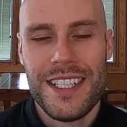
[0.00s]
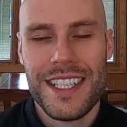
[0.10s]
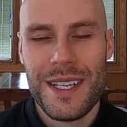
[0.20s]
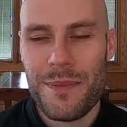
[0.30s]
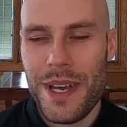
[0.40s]
to
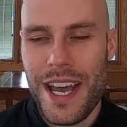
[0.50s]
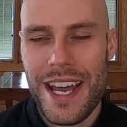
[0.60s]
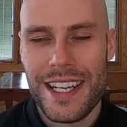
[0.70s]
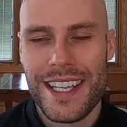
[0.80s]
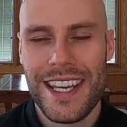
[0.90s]
get
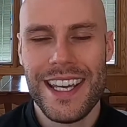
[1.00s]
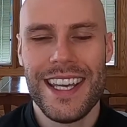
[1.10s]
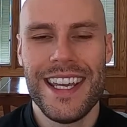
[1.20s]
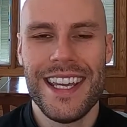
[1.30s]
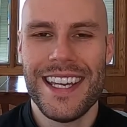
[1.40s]
back,
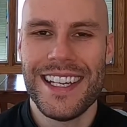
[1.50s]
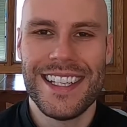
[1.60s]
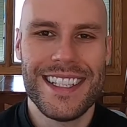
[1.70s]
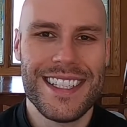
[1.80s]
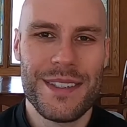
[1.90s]

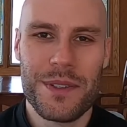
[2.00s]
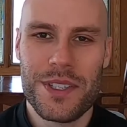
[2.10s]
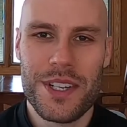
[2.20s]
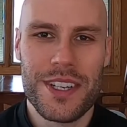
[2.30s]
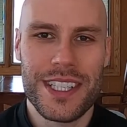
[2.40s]
and it was
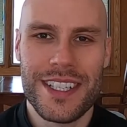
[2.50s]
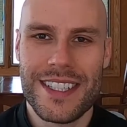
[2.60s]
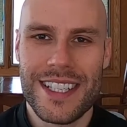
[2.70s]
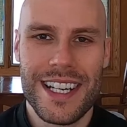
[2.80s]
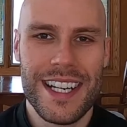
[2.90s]
dark
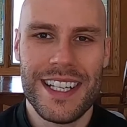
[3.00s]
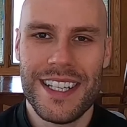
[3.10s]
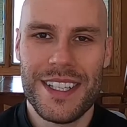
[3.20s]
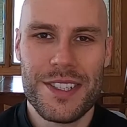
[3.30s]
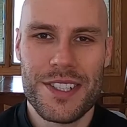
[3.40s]
outside
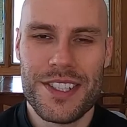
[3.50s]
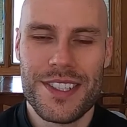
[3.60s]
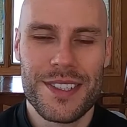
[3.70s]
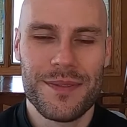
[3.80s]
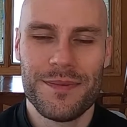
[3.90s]
and it
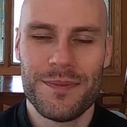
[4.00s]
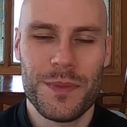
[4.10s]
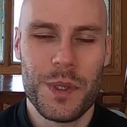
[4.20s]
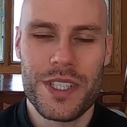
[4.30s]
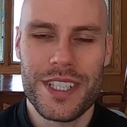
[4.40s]
just
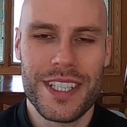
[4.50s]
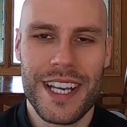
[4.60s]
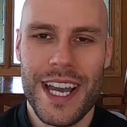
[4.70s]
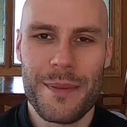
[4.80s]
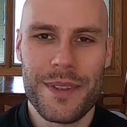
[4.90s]
wasn't gonna
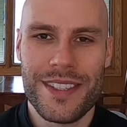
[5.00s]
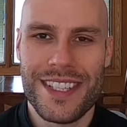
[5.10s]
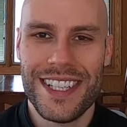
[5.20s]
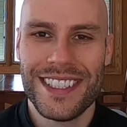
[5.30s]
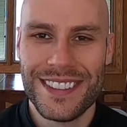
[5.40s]
happen.
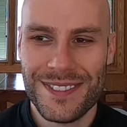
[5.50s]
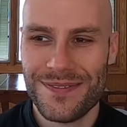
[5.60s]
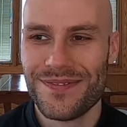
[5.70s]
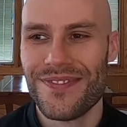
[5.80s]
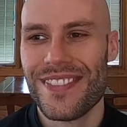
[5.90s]
So
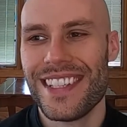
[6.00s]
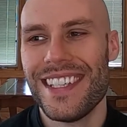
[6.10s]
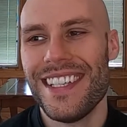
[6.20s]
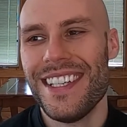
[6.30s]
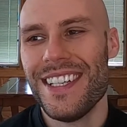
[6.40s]

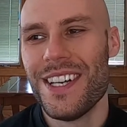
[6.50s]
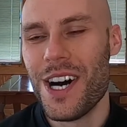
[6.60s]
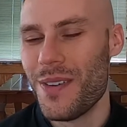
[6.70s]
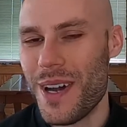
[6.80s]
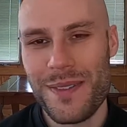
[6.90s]

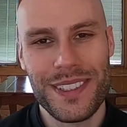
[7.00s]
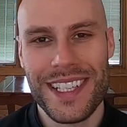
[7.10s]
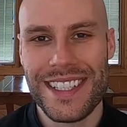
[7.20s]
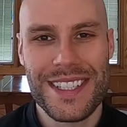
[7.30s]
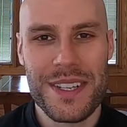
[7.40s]
all my
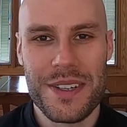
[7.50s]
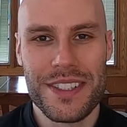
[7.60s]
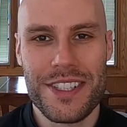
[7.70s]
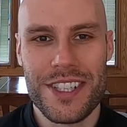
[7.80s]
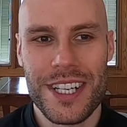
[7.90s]
plans
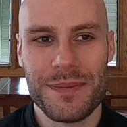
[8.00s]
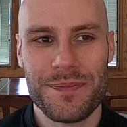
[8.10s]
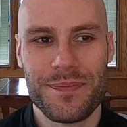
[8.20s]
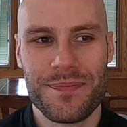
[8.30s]
totally shot.